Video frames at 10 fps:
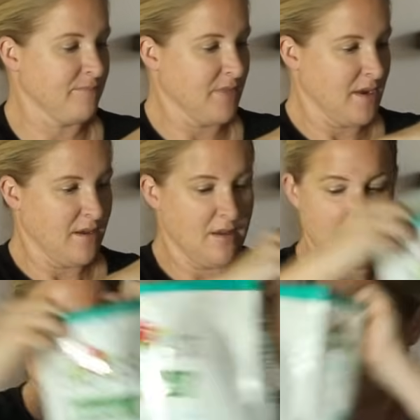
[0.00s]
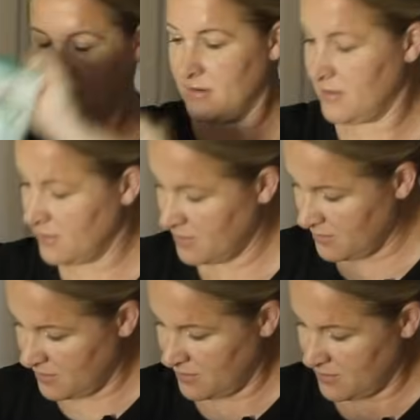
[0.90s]

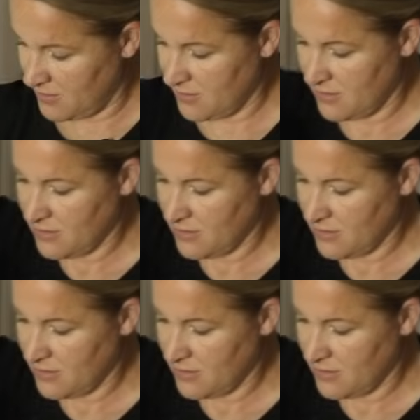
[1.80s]
(silence)